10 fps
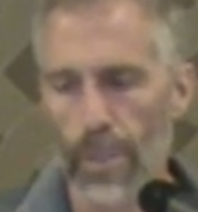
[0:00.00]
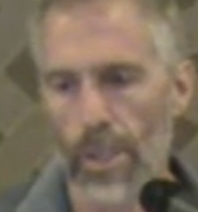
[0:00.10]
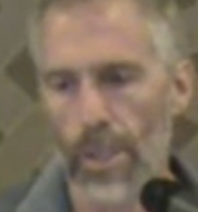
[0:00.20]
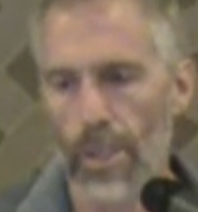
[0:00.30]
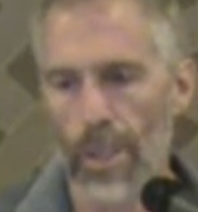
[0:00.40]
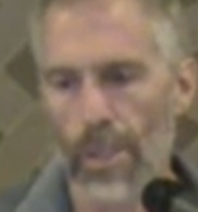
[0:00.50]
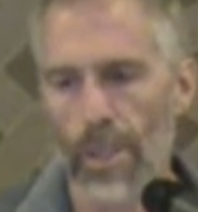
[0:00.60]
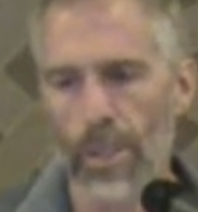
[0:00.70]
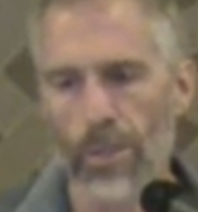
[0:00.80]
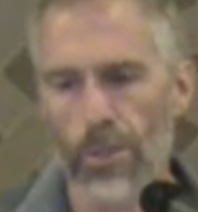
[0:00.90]
And
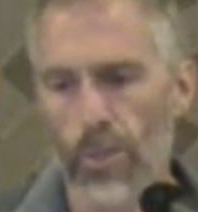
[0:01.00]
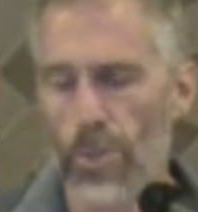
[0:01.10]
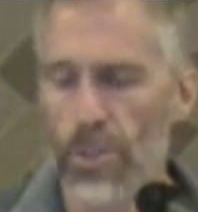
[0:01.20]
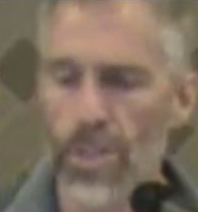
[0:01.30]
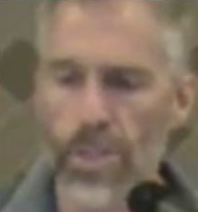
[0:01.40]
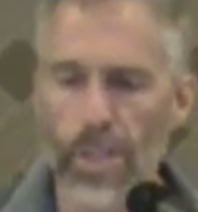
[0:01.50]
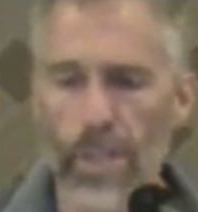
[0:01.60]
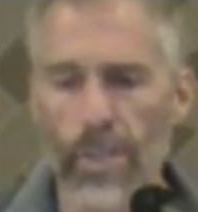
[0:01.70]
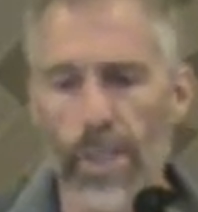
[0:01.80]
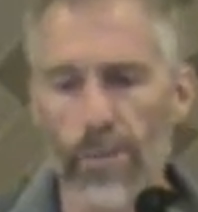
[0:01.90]
the cursor was just
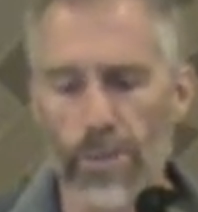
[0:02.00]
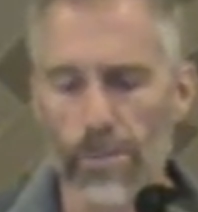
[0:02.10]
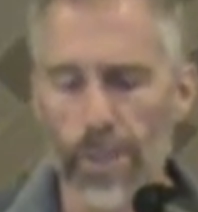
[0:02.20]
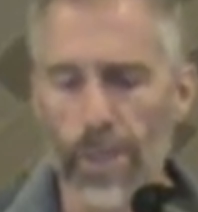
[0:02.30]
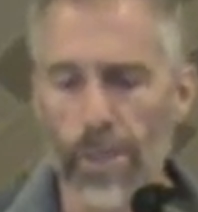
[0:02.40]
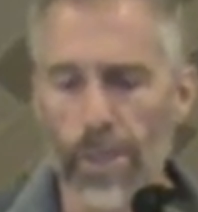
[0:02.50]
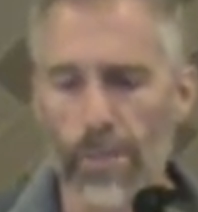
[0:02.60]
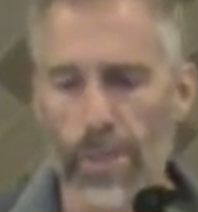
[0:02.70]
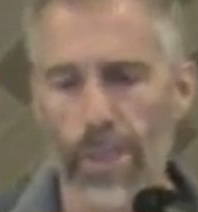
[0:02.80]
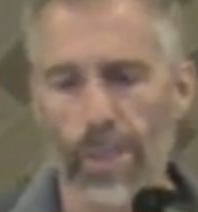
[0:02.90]
there, now disappeared
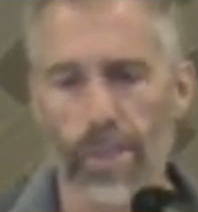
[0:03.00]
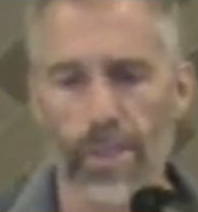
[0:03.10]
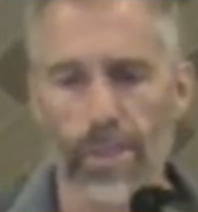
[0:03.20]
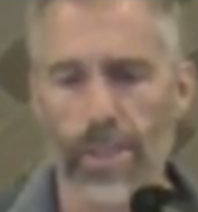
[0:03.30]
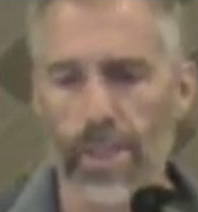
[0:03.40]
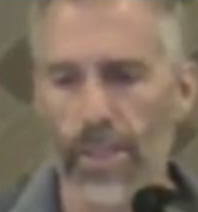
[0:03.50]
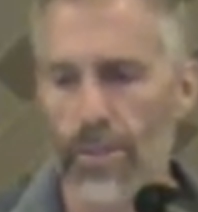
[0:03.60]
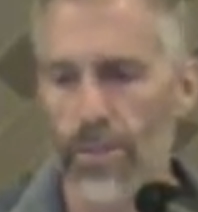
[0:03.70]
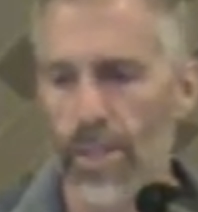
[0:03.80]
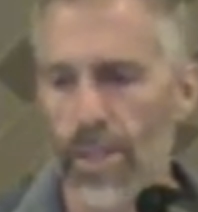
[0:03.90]
on me. There it
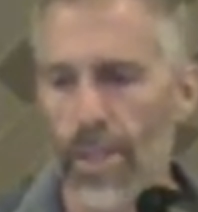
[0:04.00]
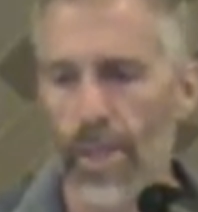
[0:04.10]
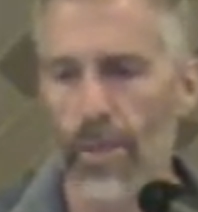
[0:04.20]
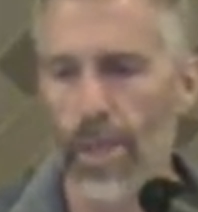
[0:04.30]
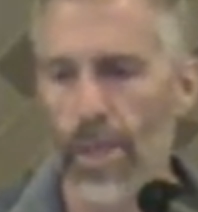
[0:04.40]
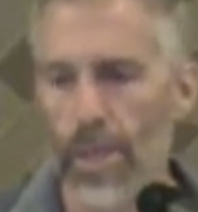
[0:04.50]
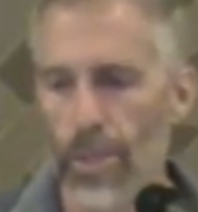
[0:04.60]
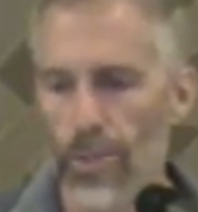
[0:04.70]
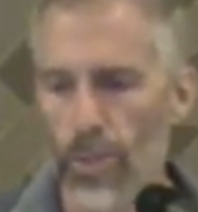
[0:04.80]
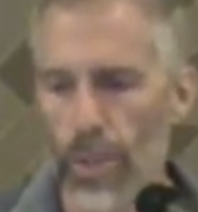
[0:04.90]
is. Okay,
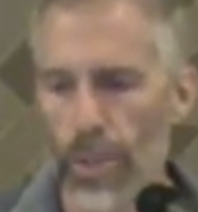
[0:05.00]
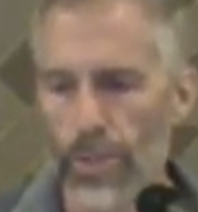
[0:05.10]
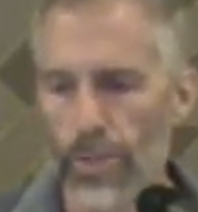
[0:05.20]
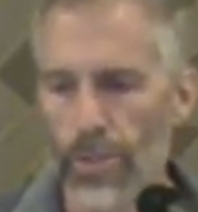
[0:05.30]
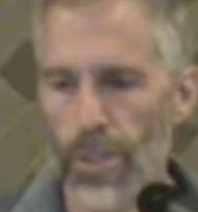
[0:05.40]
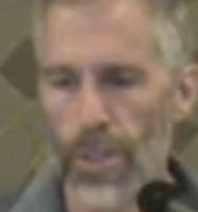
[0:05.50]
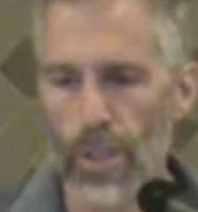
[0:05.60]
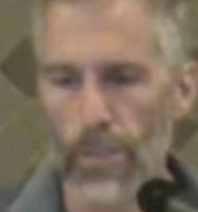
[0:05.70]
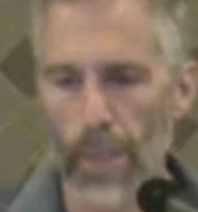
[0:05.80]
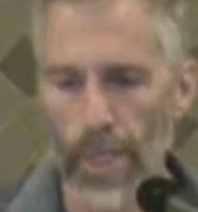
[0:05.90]
so here you're
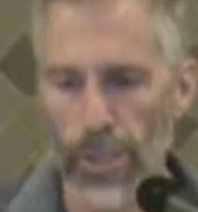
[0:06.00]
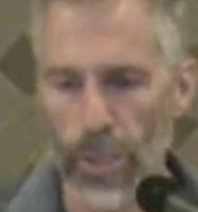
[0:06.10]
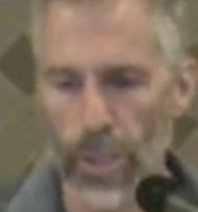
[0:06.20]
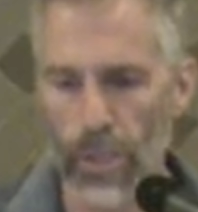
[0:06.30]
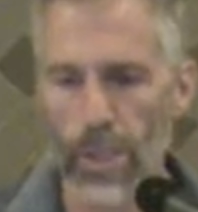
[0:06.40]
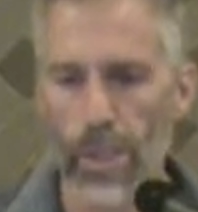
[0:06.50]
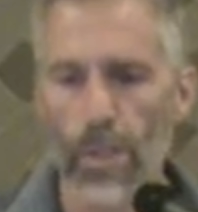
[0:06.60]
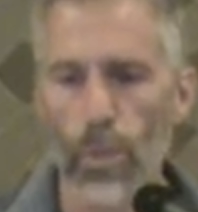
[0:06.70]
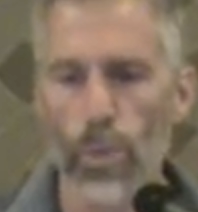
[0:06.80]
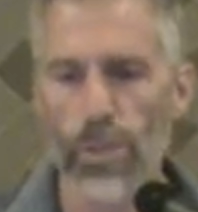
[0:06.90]
seeing a pie chart,
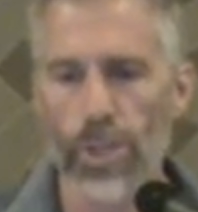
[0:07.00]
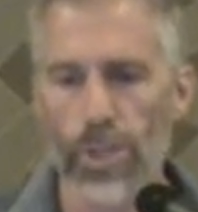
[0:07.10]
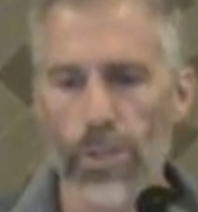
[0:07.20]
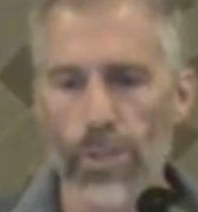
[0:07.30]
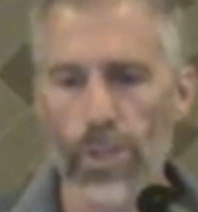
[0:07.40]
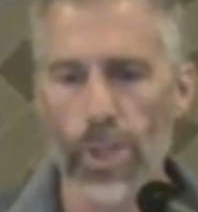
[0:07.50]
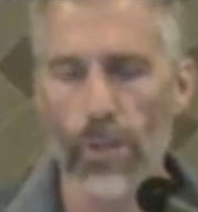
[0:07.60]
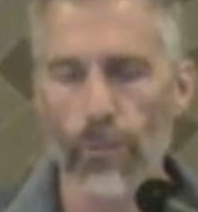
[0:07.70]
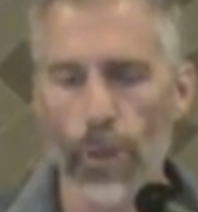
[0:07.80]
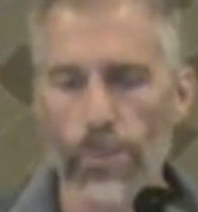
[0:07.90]
which is
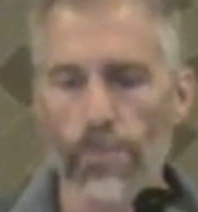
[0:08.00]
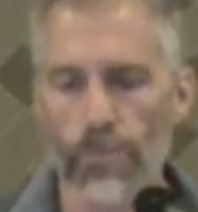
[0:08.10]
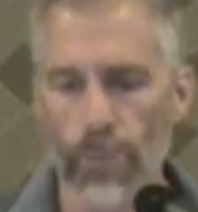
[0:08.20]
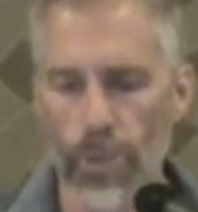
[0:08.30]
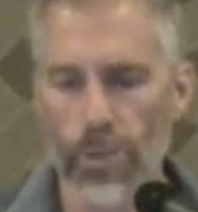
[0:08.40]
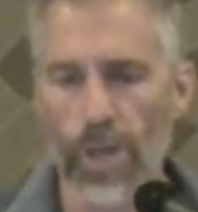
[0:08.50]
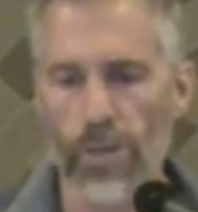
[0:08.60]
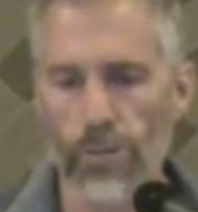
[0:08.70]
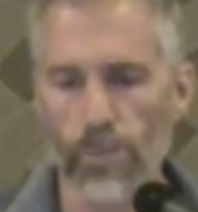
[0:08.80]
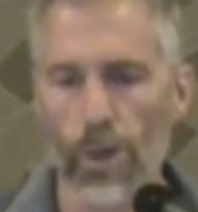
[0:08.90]
for the
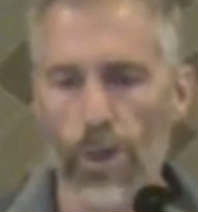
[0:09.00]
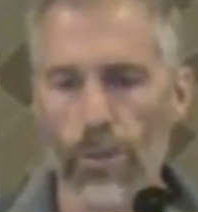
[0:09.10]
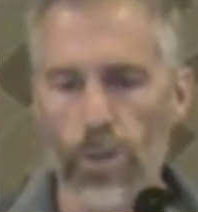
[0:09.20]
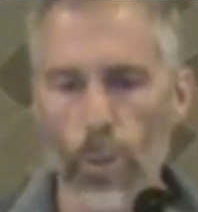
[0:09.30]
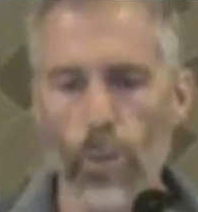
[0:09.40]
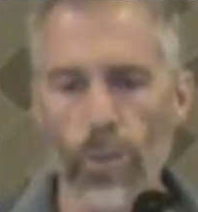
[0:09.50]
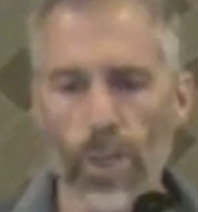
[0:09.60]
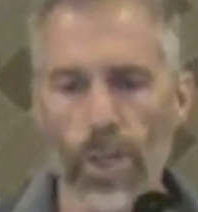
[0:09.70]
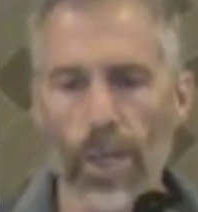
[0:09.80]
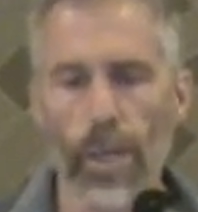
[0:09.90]
size of particles that we were
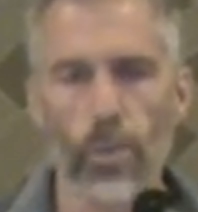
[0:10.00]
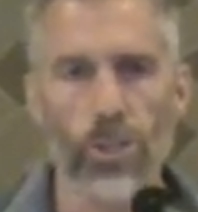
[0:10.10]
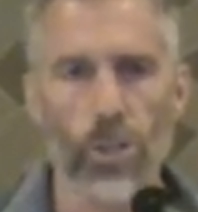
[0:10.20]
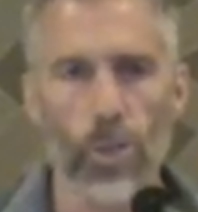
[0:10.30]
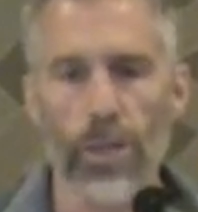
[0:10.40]
looking at, which is around